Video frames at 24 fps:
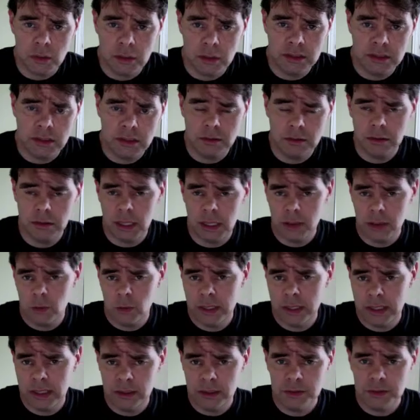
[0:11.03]
It's either how do I
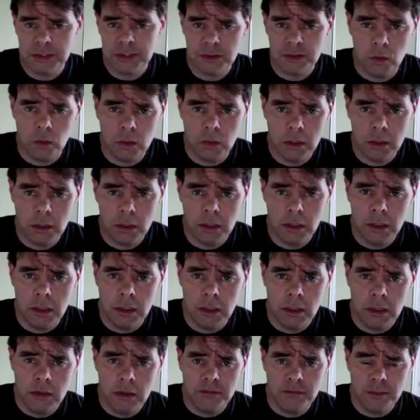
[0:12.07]
get into a store
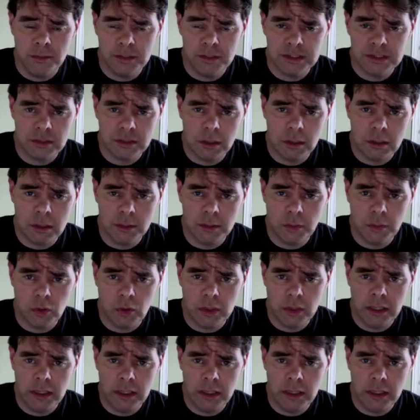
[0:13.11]
from a startup,